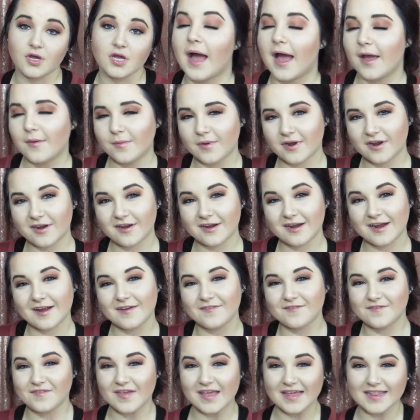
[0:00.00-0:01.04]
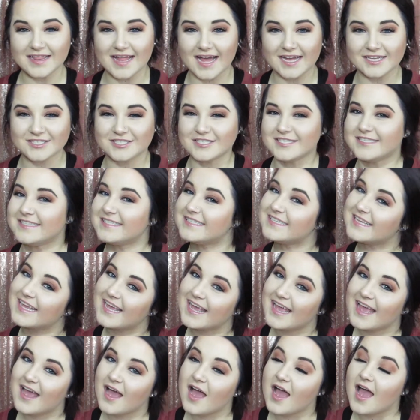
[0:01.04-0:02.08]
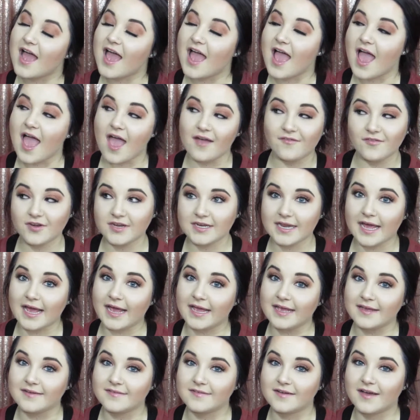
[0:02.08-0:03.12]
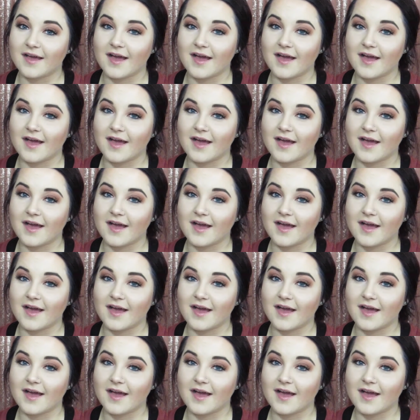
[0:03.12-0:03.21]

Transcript: I wear fake lashes every day.